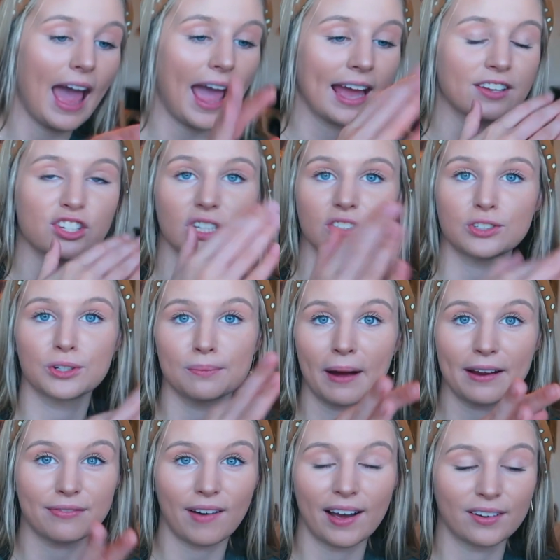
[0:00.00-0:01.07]
and just do
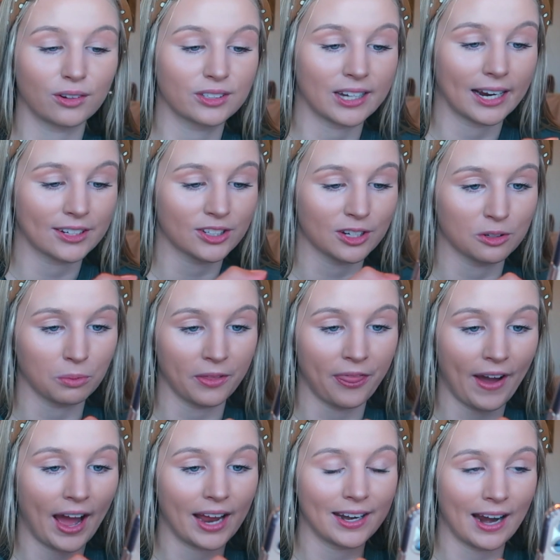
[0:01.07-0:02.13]
my final touches with
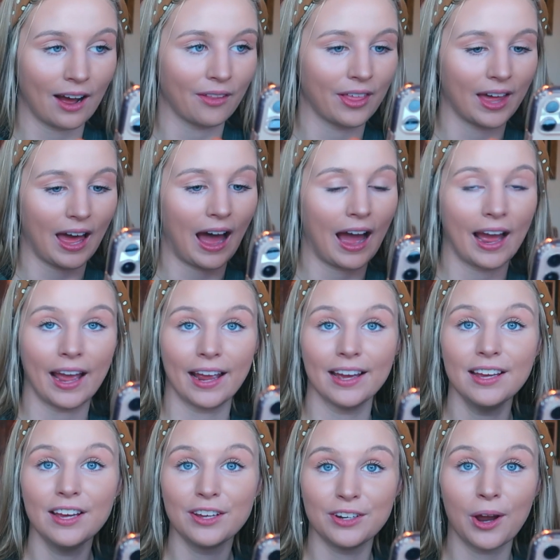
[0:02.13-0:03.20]
that now that
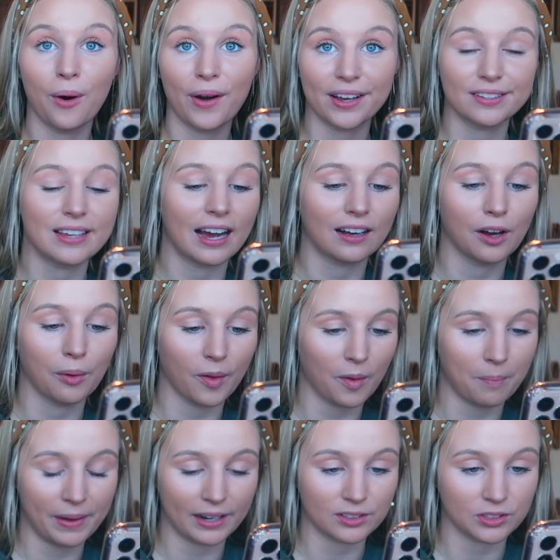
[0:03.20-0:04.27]
I know exactly what
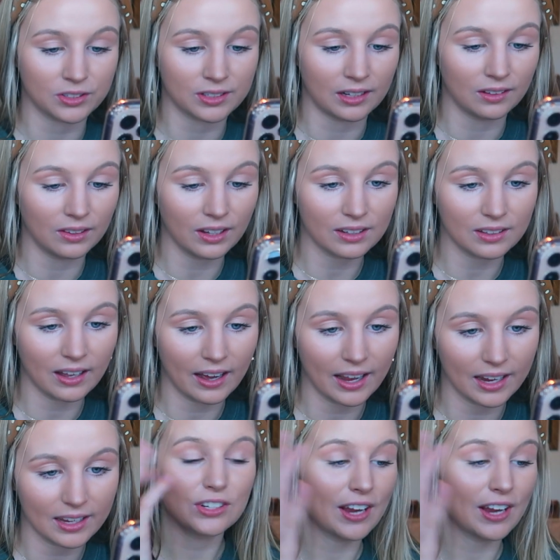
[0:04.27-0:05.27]
the picture is going to look like.